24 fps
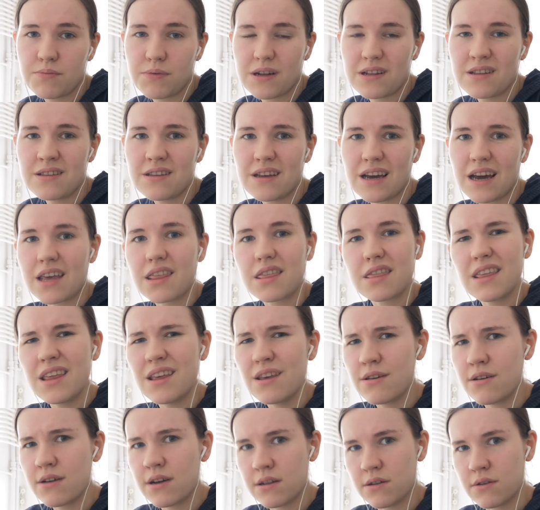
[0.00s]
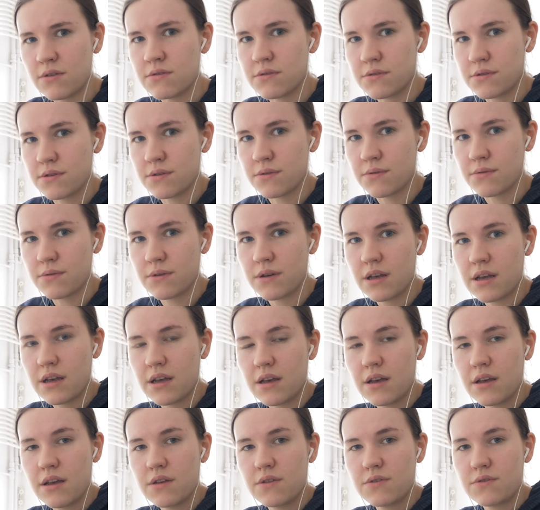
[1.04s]
and I think you can also
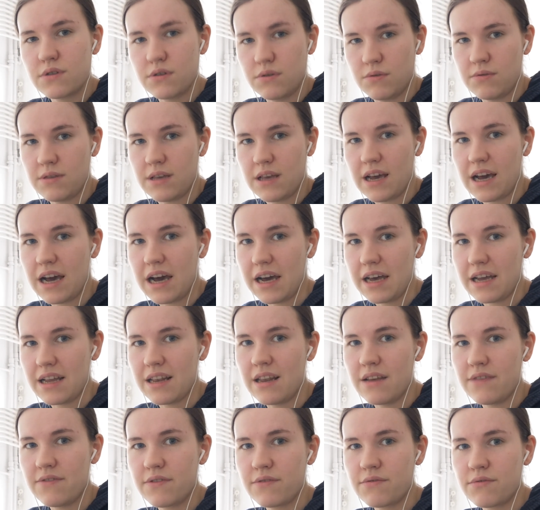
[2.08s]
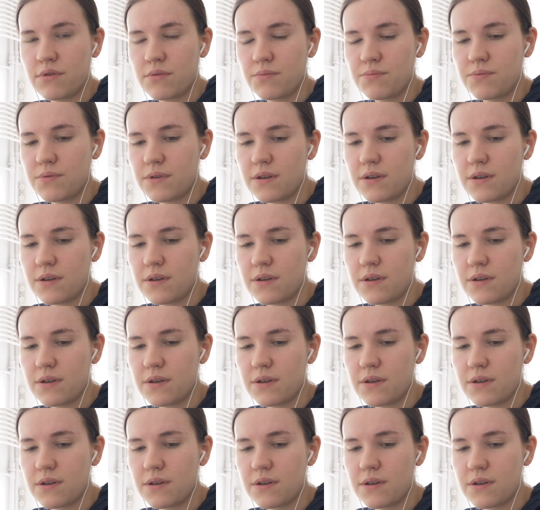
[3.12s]
choose a higher level group.